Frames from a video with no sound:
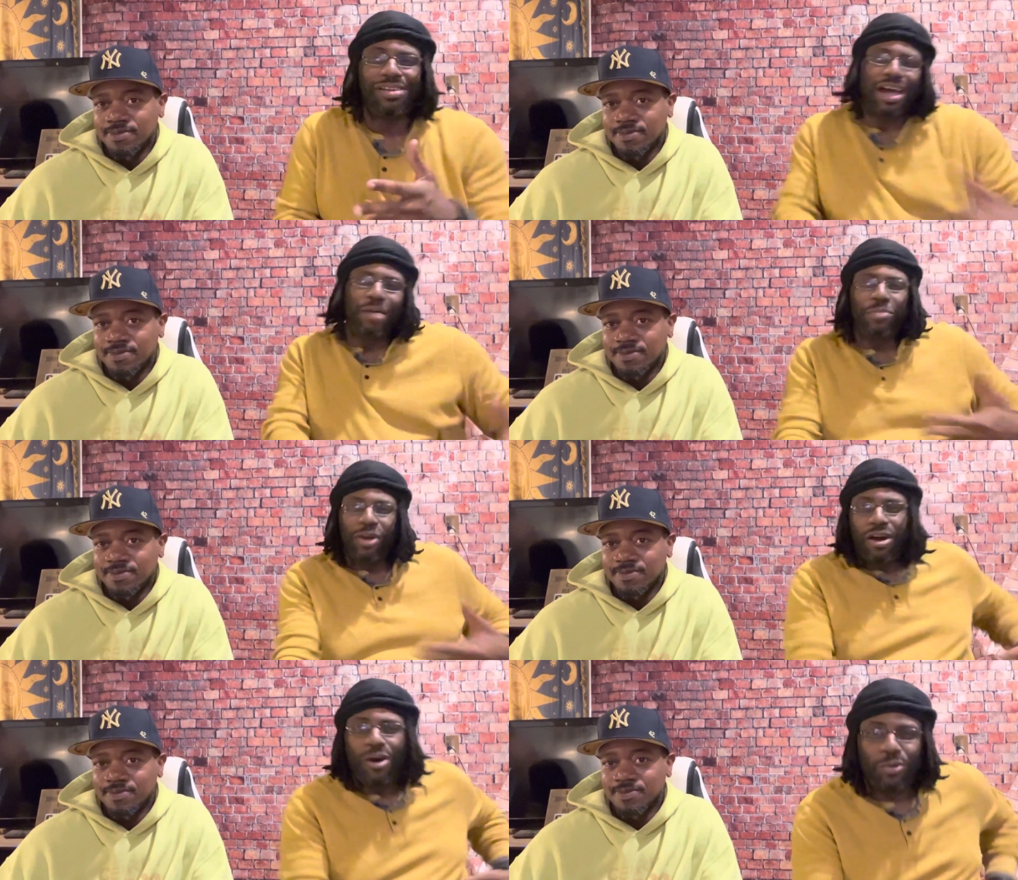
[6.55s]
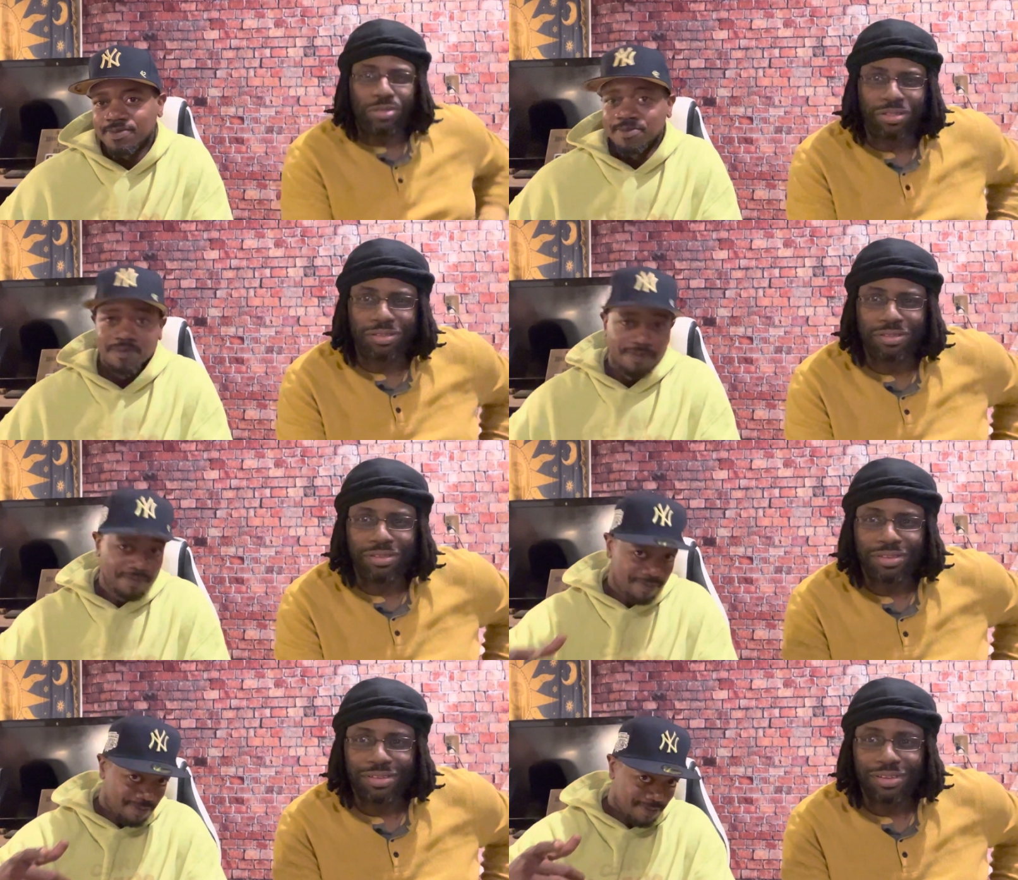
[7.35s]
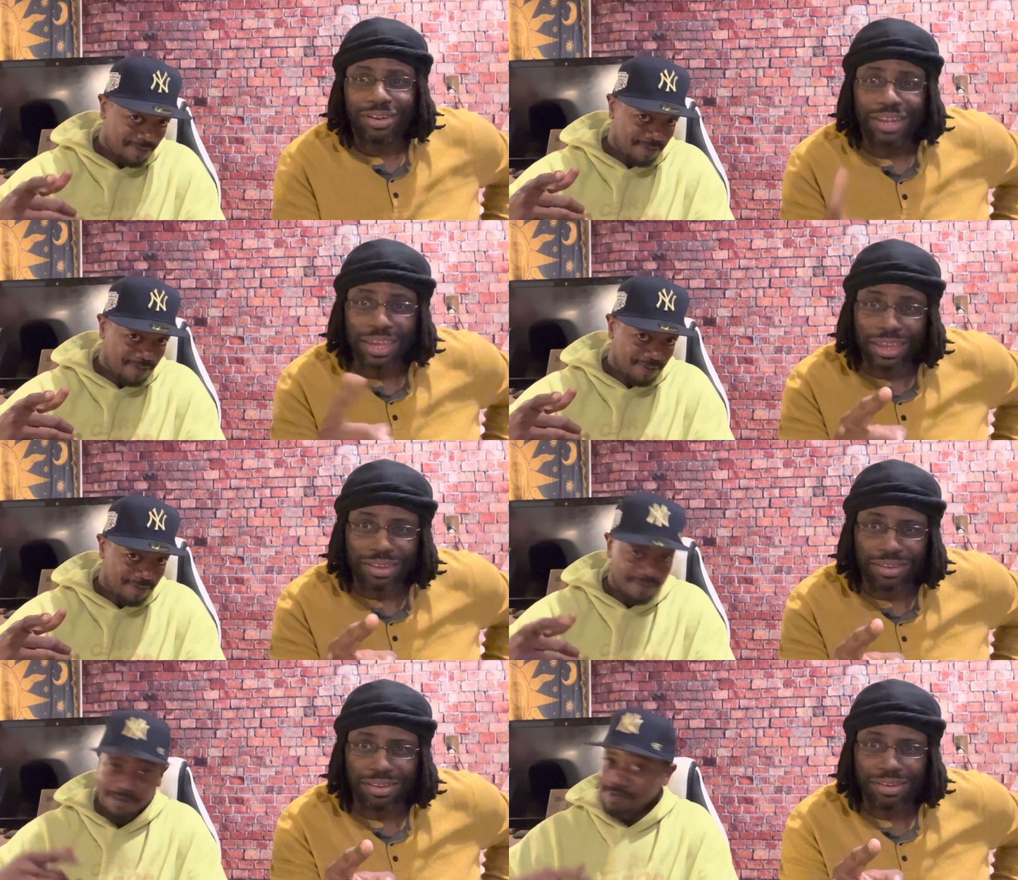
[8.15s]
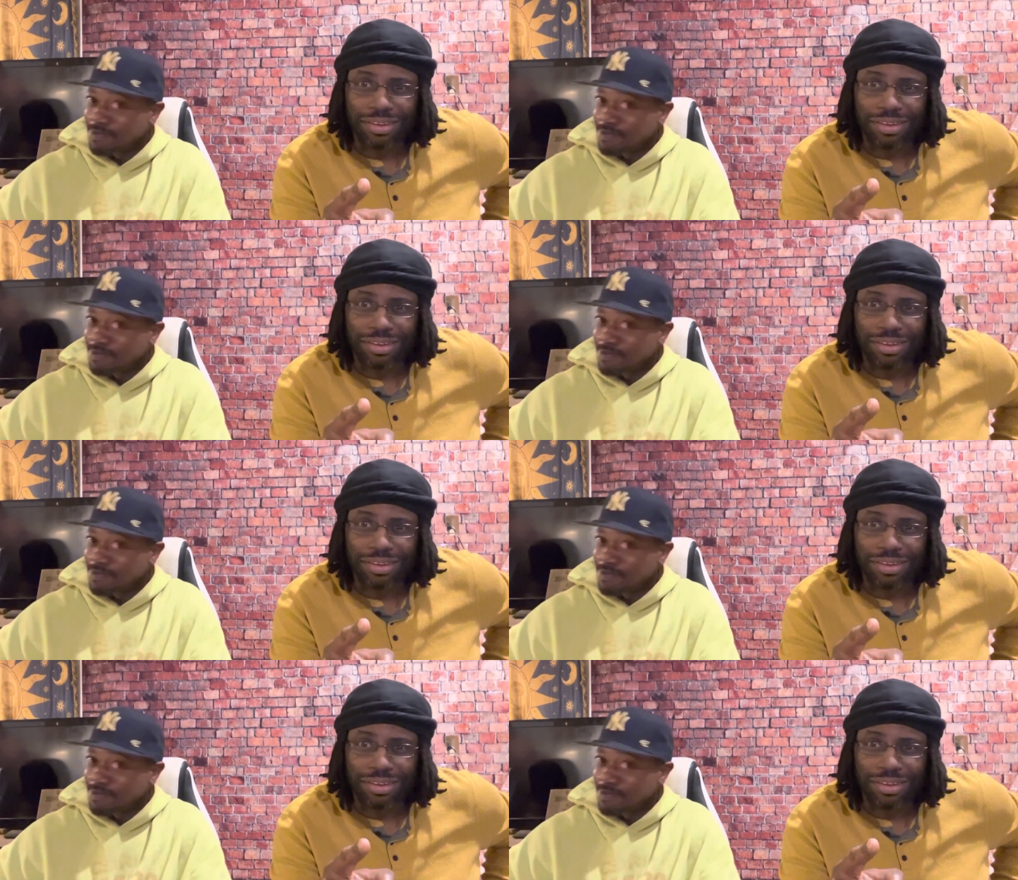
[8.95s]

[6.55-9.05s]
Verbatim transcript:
Speaker 1: I'm your host. This